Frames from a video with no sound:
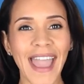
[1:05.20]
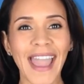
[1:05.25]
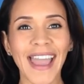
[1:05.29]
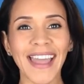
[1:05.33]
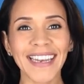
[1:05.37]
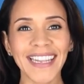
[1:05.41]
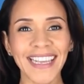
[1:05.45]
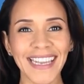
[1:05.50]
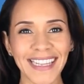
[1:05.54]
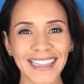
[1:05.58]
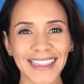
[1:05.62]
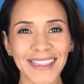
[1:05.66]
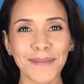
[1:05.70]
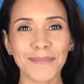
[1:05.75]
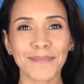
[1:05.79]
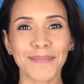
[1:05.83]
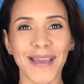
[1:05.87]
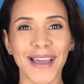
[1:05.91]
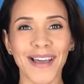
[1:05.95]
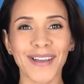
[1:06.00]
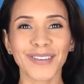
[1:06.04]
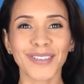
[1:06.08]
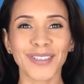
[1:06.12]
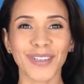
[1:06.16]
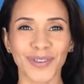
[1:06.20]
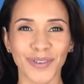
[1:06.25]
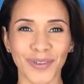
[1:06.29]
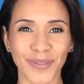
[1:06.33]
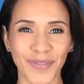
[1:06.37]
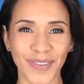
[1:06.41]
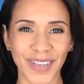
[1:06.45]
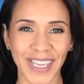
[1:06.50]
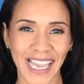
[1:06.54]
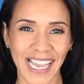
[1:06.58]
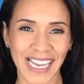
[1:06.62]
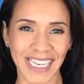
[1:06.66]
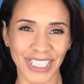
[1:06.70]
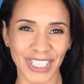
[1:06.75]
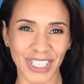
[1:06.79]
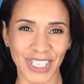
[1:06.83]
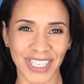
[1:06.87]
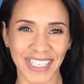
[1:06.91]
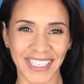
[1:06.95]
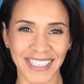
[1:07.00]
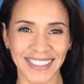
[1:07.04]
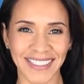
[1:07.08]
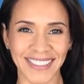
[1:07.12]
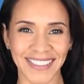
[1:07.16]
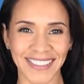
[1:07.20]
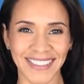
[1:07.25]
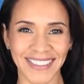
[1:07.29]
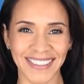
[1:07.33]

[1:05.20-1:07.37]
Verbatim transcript: and hit the bell notification.